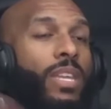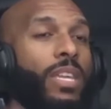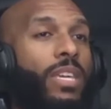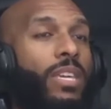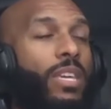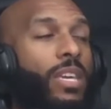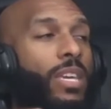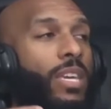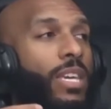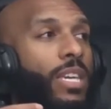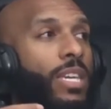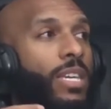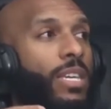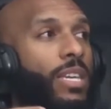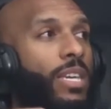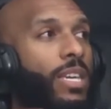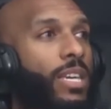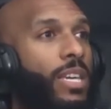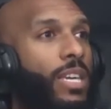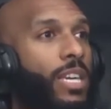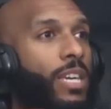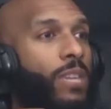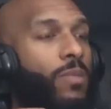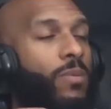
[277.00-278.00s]
And
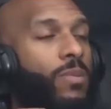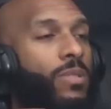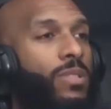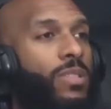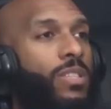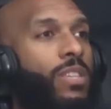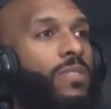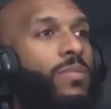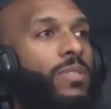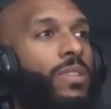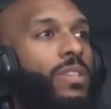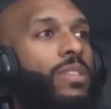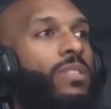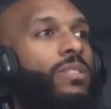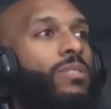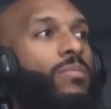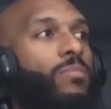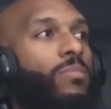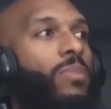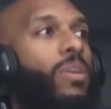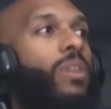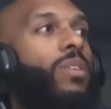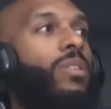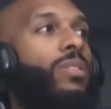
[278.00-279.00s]
he was leaving his
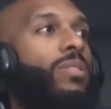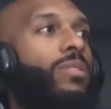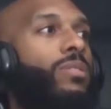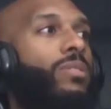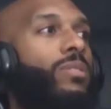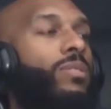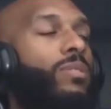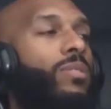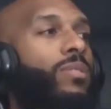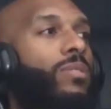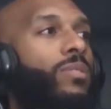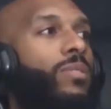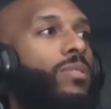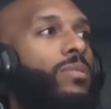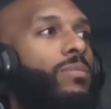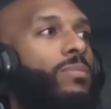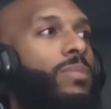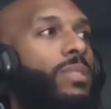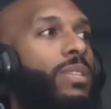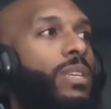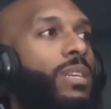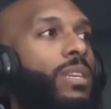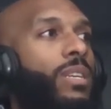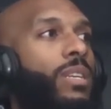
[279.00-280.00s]
mark, you know what
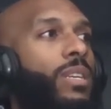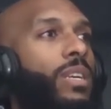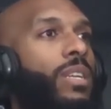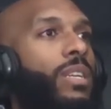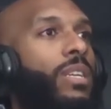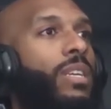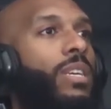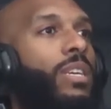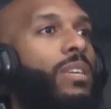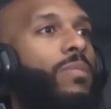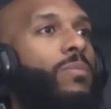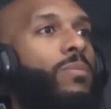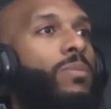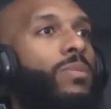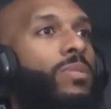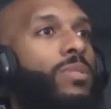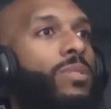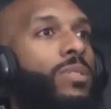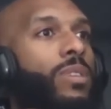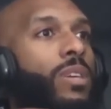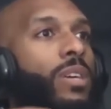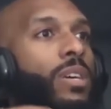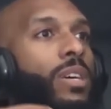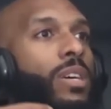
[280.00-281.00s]
I'm saying? And he
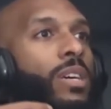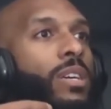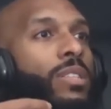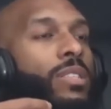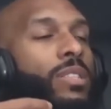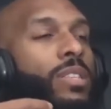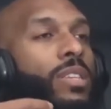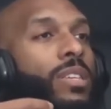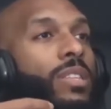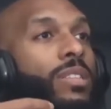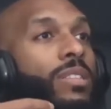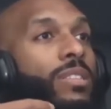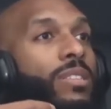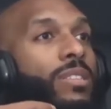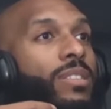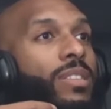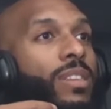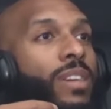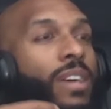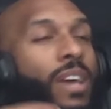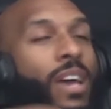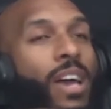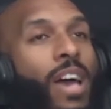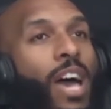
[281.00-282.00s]
was
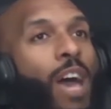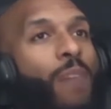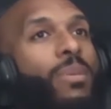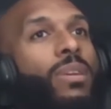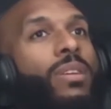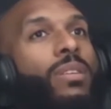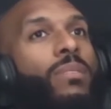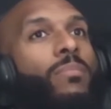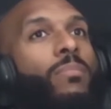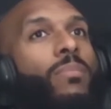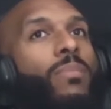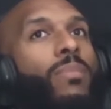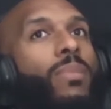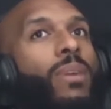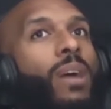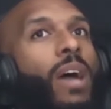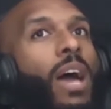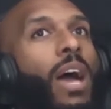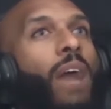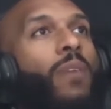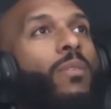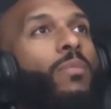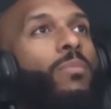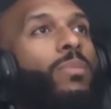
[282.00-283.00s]

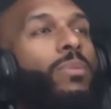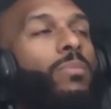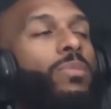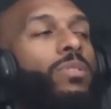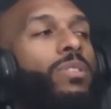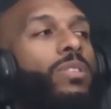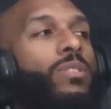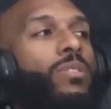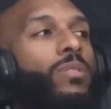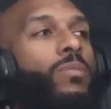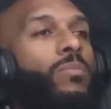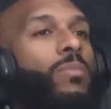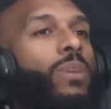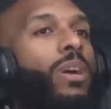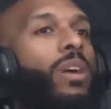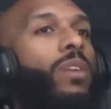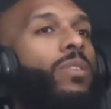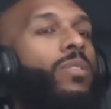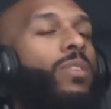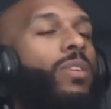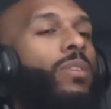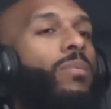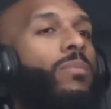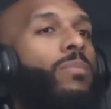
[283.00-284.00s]
I remember dealing
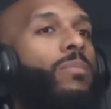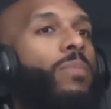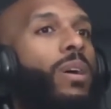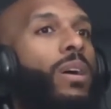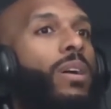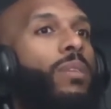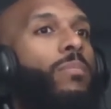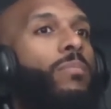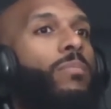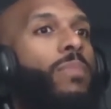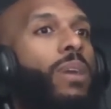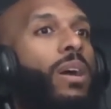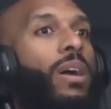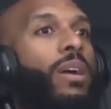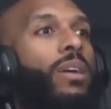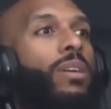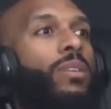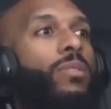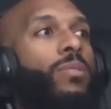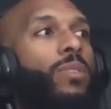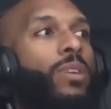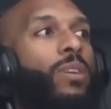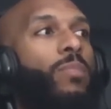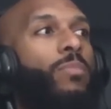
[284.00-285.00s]
with my
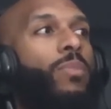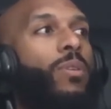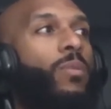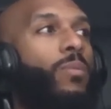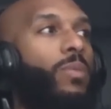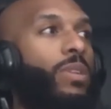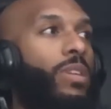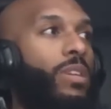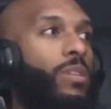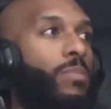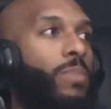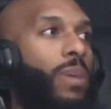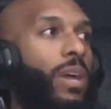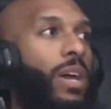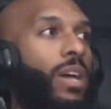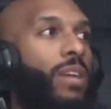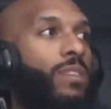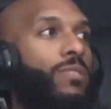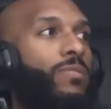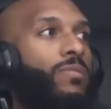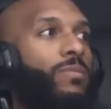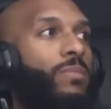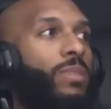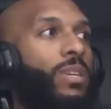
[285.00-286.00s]
grandpa when he
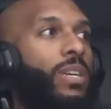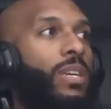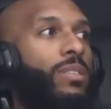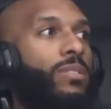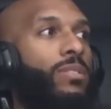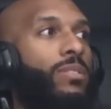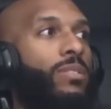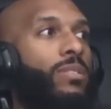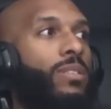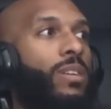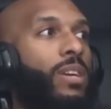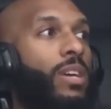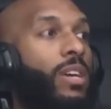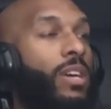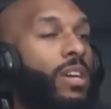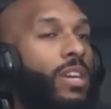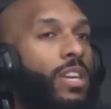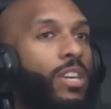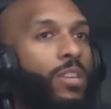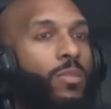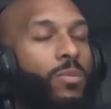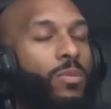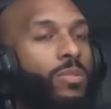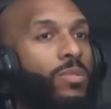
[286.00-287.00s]
passed from cancer.
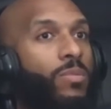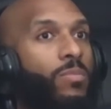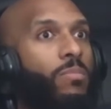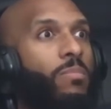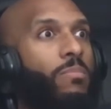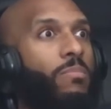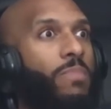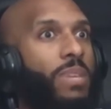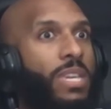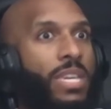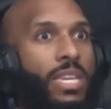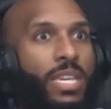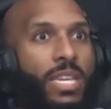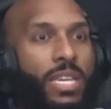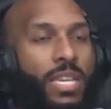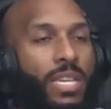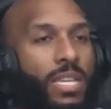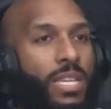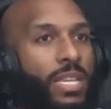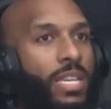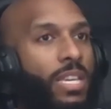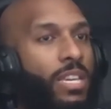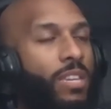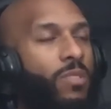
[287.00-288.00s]
He was
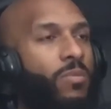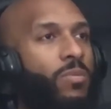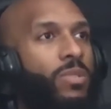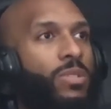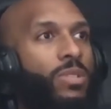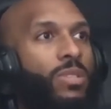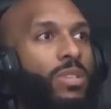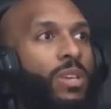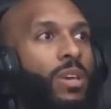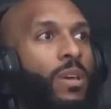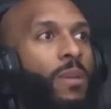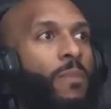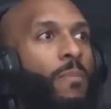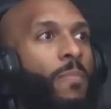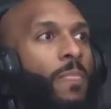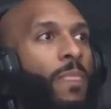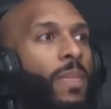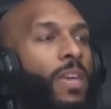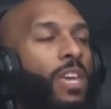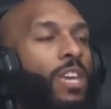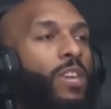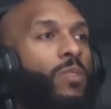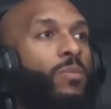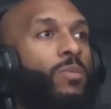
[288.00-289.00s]
mean. He was
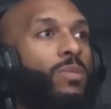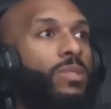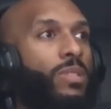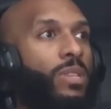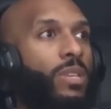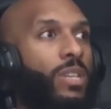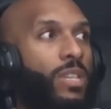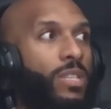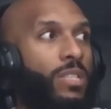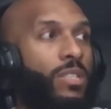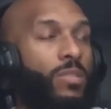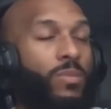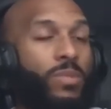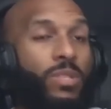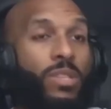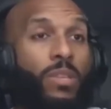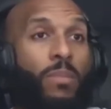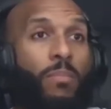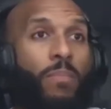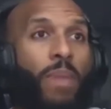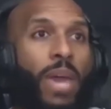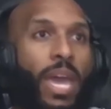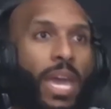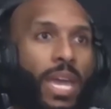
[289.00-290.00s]
because he was
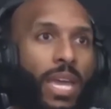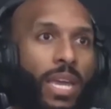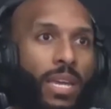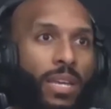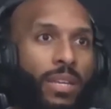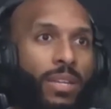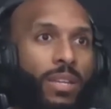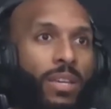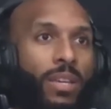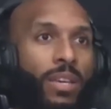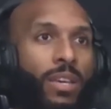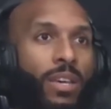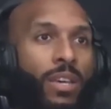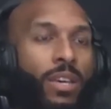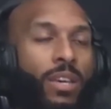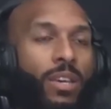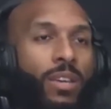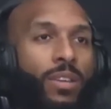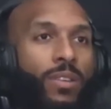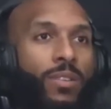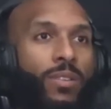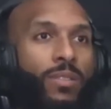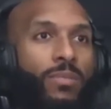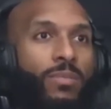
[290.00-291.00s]
in pain.
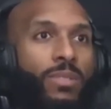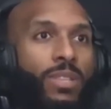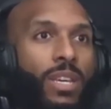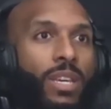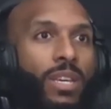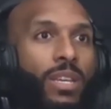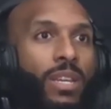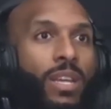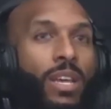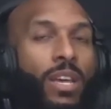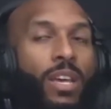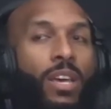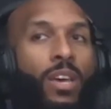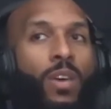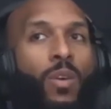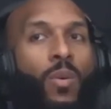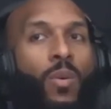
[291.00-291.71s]
You know what I'm saying?